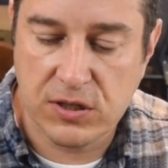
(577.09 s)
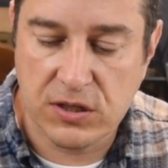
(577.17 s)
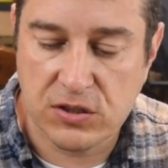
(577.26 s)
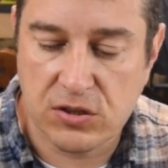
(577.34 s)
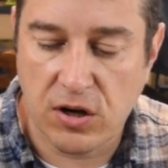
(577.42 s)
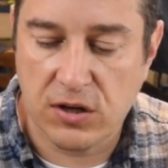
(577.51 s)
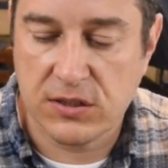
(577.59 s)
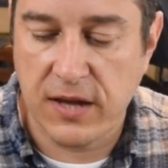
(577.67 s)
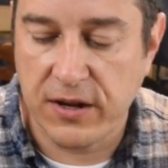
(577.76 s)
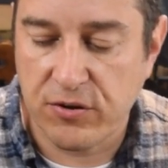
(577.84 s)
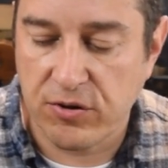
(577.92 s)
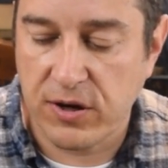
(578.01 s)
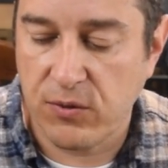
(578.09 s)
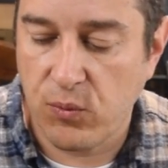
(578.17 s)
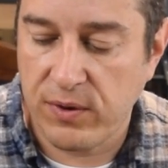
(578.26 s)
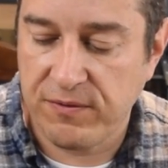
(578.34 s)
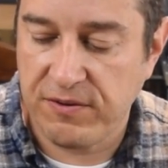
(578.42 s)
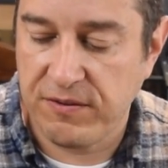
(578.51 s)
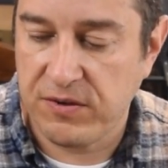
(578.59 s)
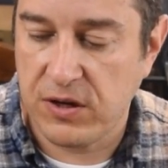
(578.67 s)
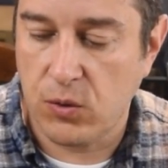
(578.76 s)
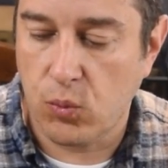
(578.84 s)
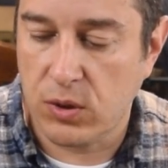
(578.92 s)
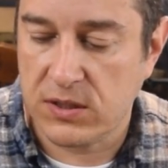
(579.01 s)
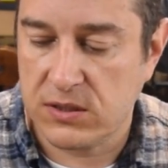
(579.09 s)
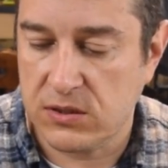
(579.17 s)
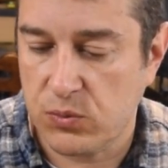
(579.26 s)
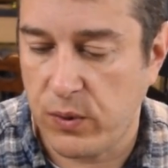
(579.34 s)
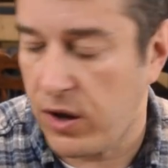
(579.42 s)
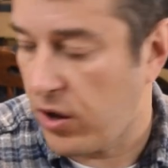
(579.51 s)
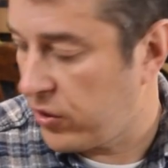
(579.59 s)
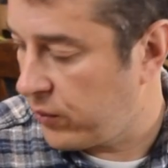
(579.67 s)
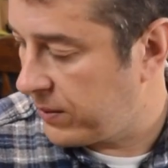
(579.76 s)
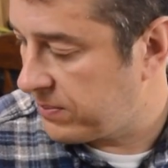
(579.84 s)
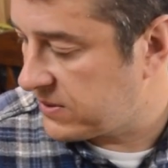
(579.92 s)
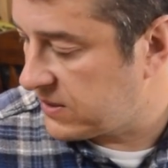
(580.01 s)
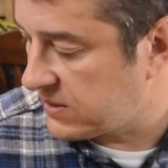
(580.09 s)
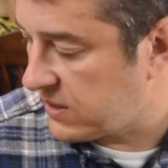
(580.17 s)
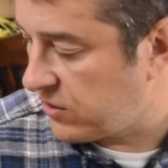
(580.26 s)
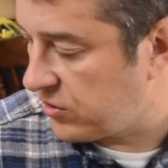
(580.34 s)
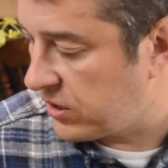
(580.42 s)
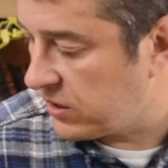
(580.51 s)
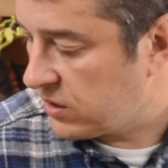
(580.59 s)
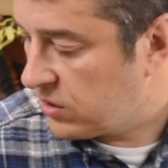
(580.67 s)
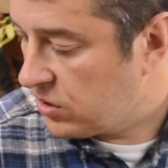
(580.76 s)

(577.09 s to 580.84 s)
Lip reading: and it starts at a grit of 150 and works its way all the way up to 600.